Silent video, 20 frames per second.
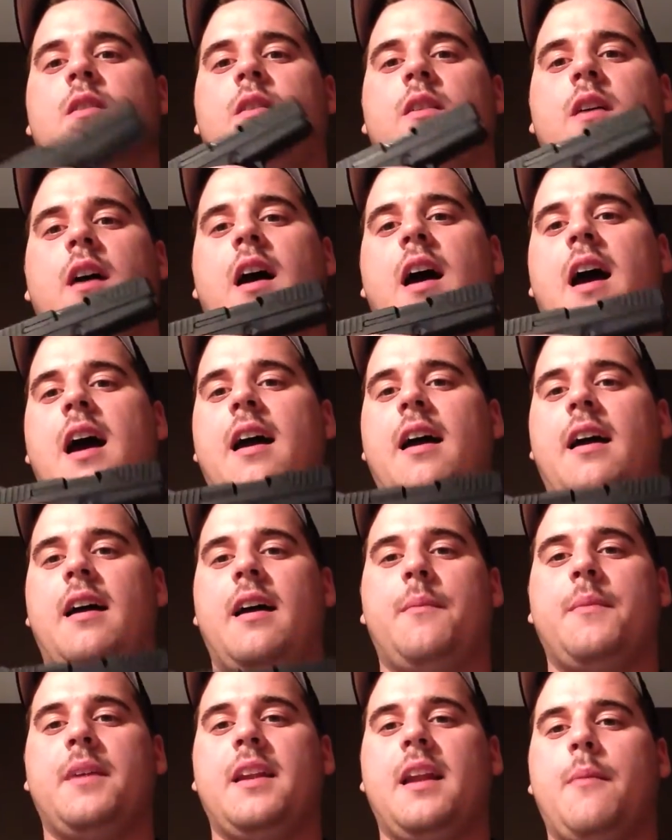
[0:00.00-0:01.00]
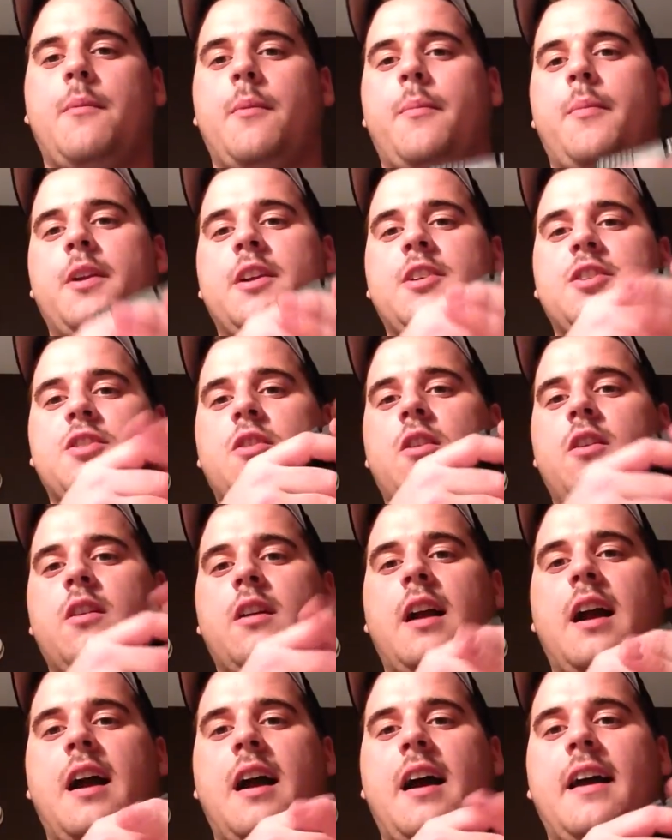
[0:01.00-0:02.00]
I mean, I'm a pretty strong
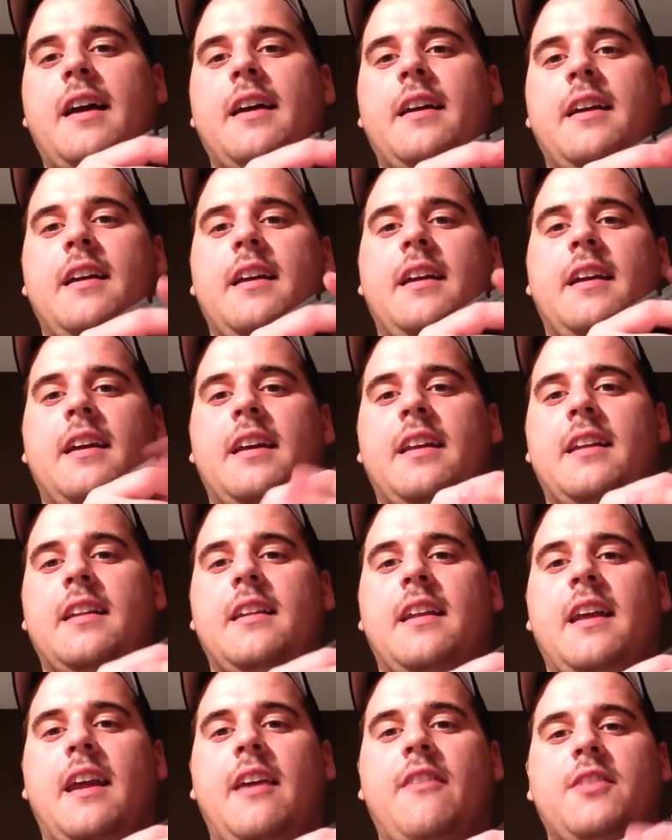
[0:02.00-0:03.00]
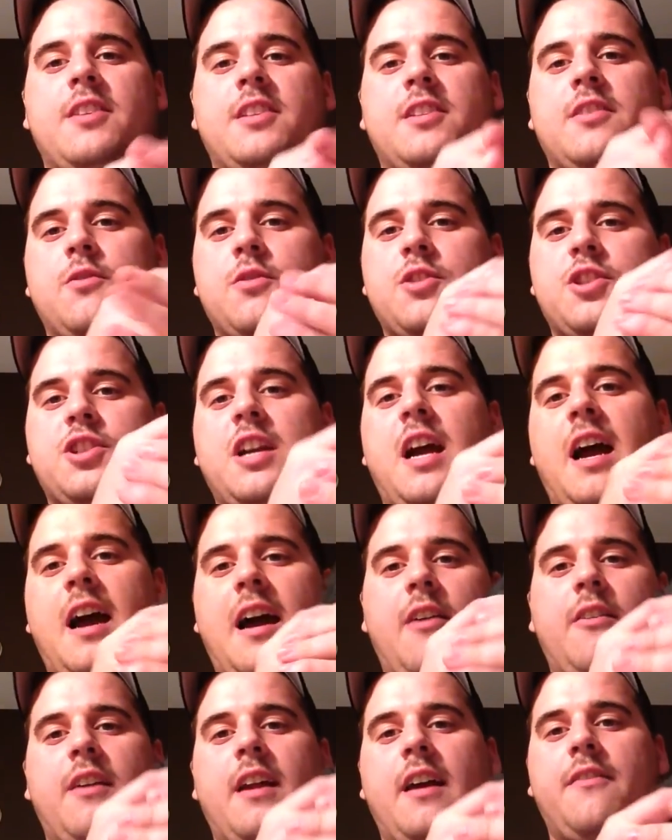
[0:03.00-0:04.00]
guy, and every single shot I
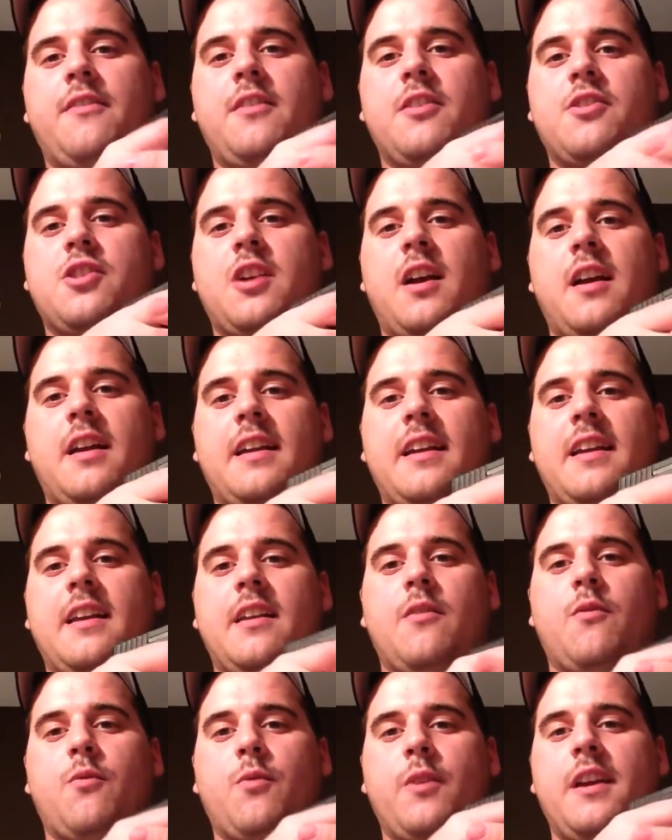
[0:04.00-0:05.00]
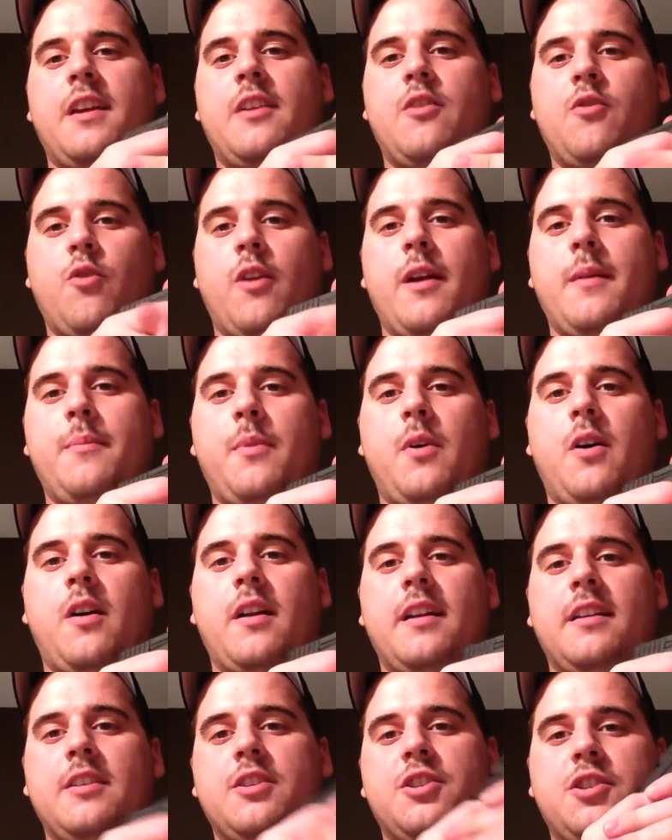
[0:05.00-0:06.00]
would have to try to get a re-grip on
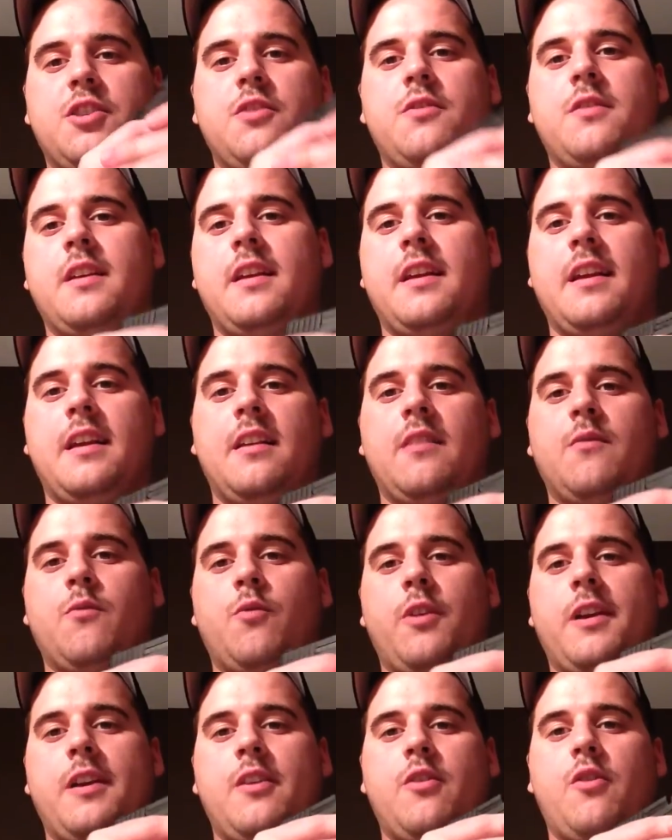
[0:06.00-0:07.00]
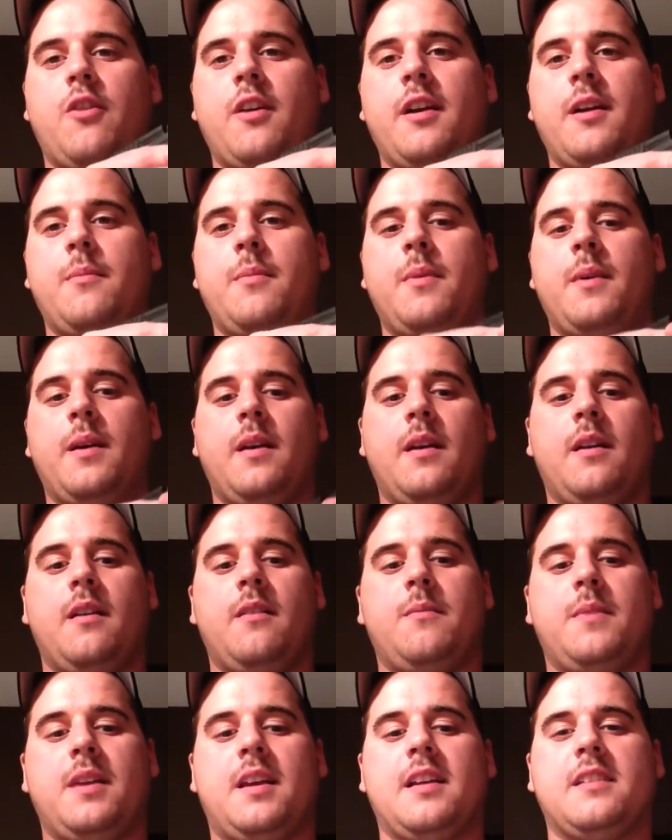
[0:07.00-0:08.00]
it and shoot again and re-grip,
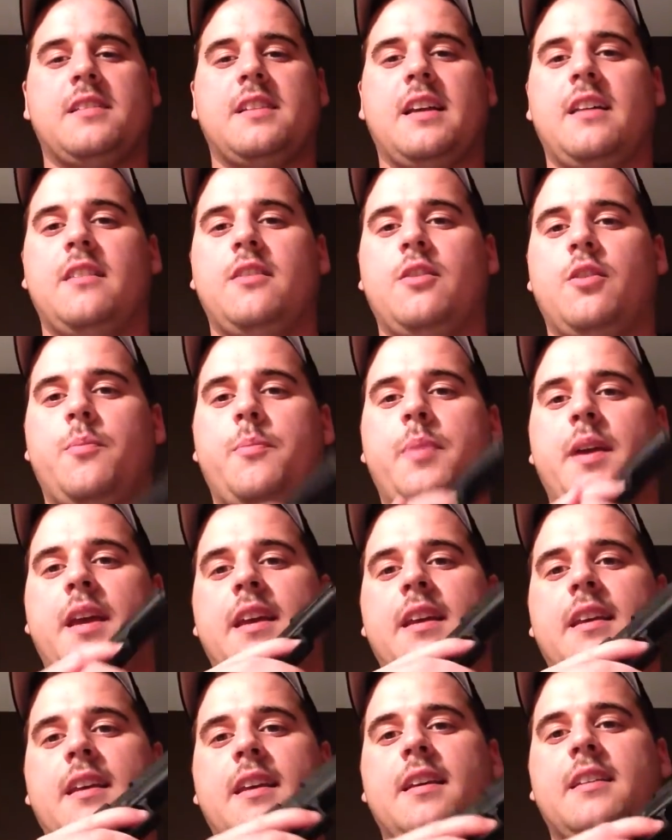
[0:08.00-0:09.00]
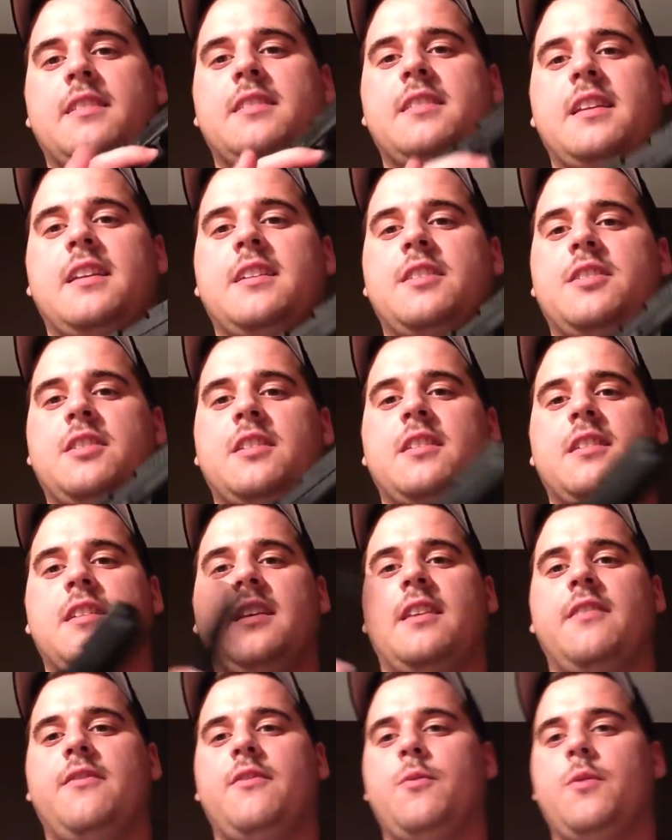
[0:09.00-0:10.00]
because that little pinky extension,
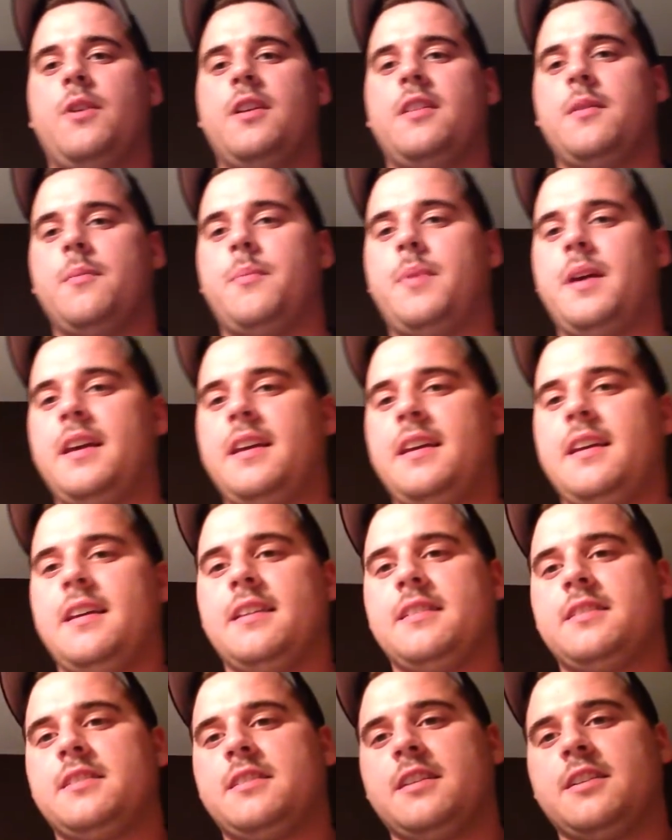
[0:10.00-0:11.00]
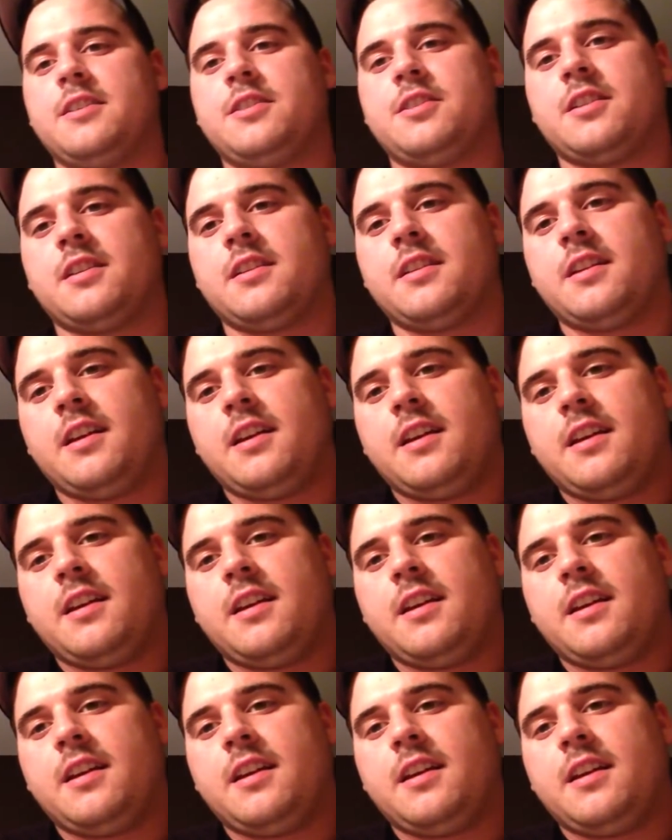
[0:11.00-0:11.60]
even with the pinky extension,